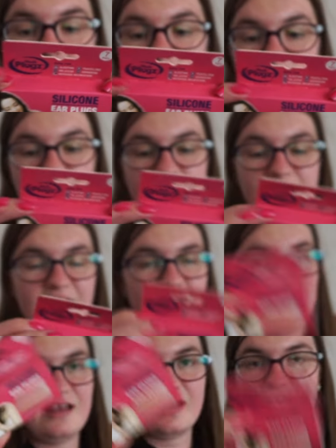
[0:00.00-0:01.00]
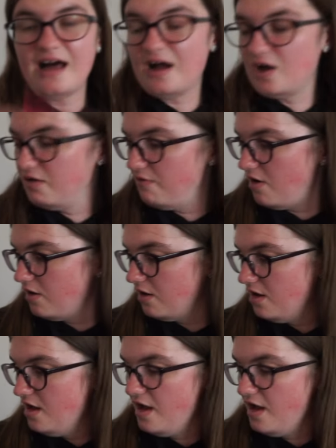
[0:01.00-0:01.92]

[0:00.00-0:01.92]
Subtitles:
£4.99, can't go wrong.